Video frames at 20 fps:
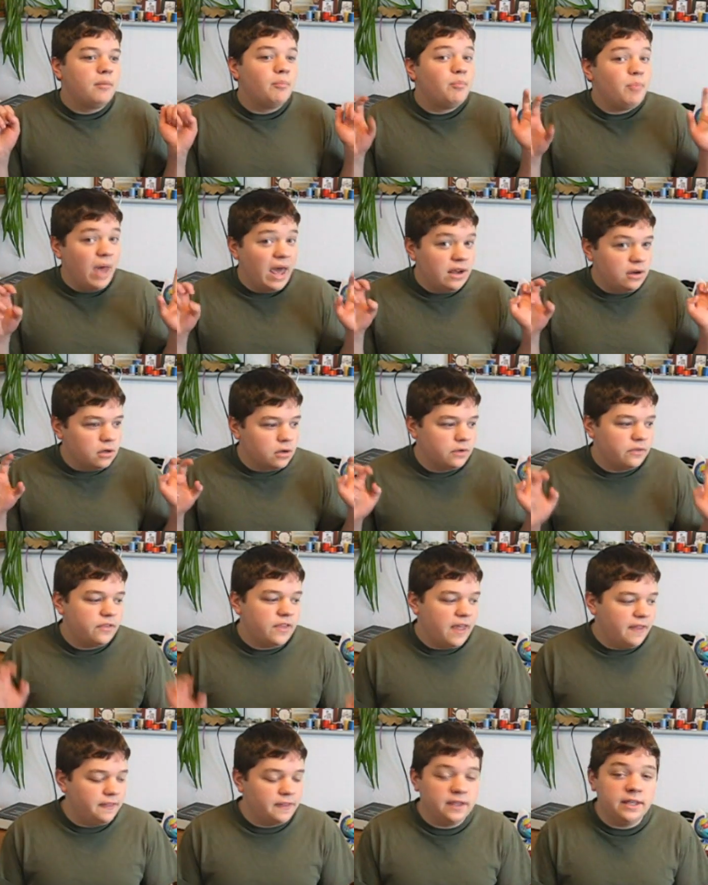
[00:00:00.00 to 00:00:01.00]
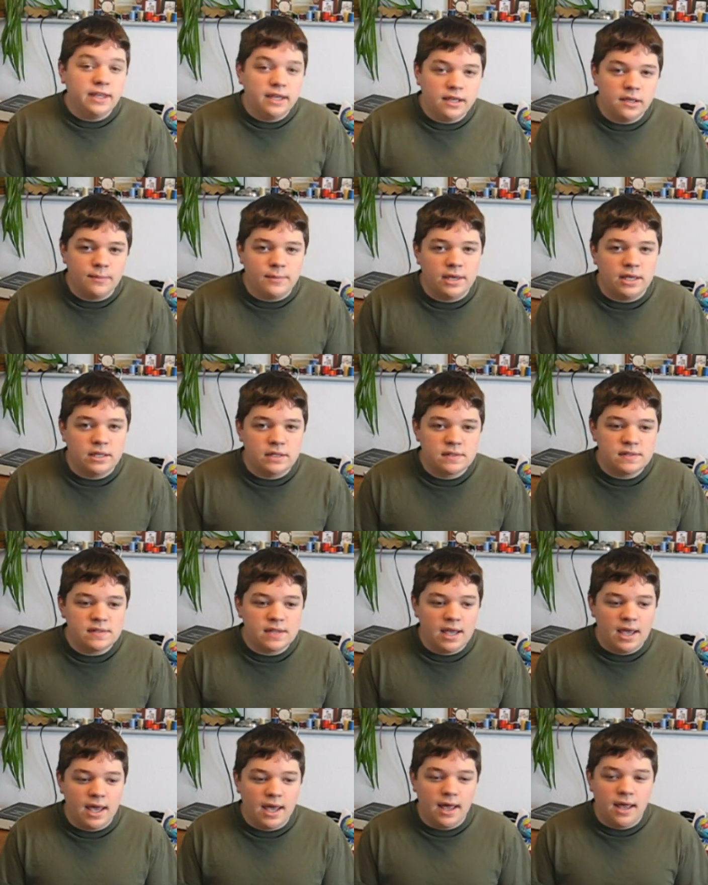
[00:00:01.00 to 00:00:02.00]
better than the Gigaminx,
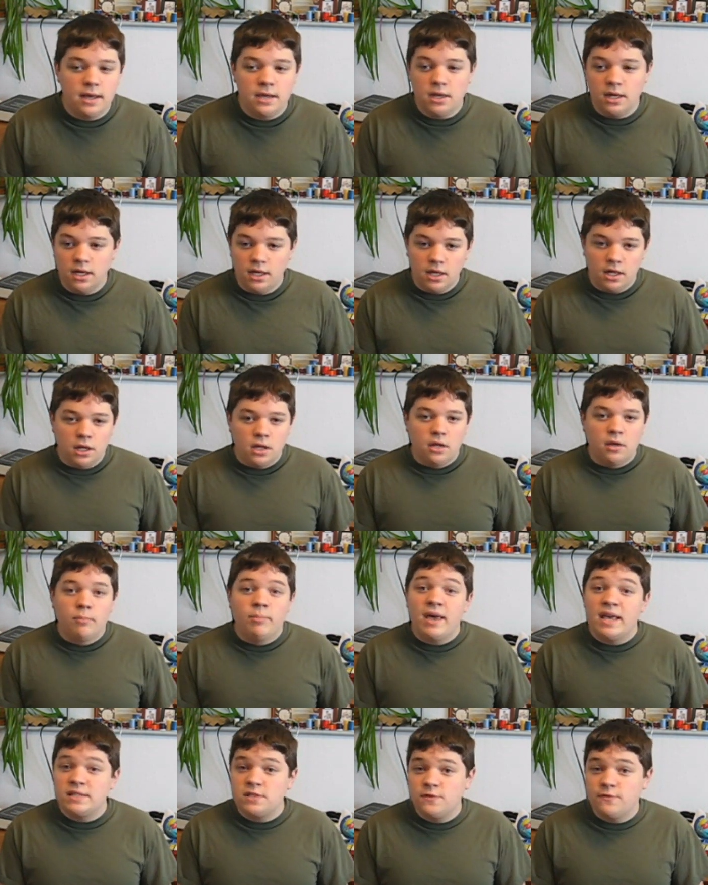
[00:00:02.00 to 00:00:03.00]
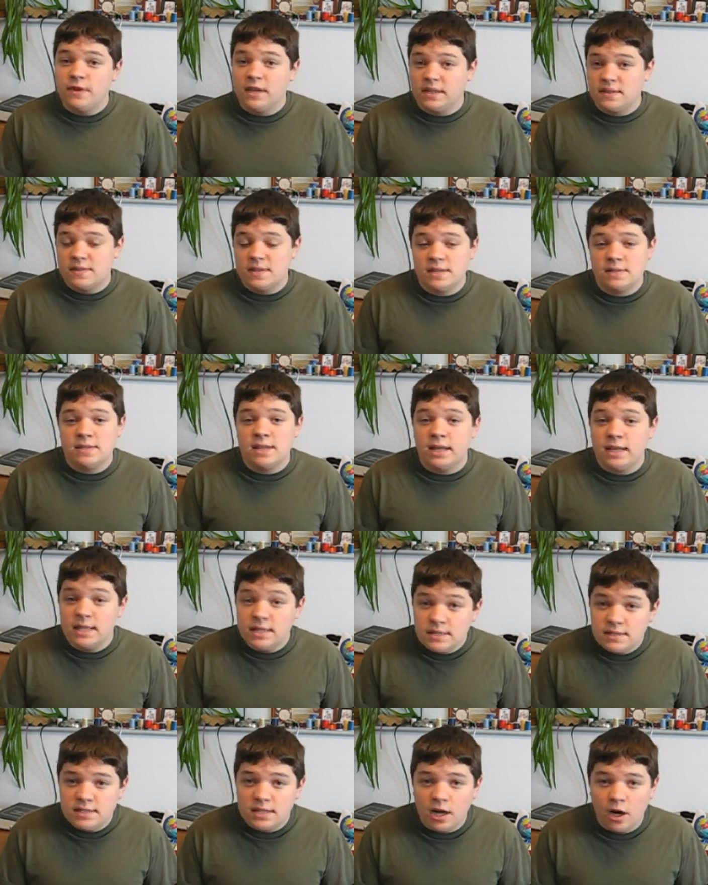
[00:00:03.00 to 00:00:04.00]
and Pestvic says that
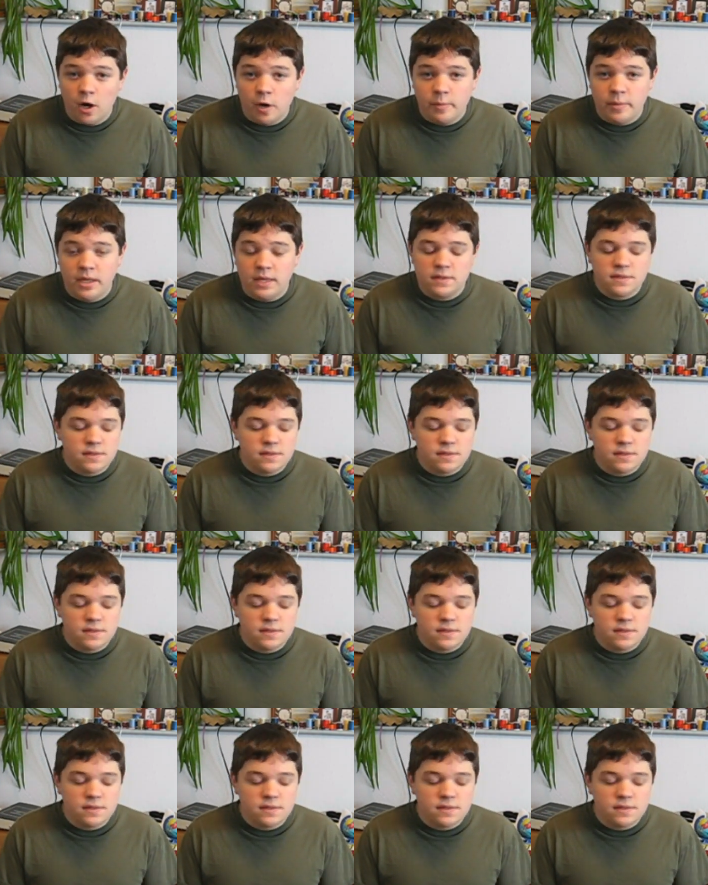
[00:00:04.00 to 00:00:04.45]
his Teraminx,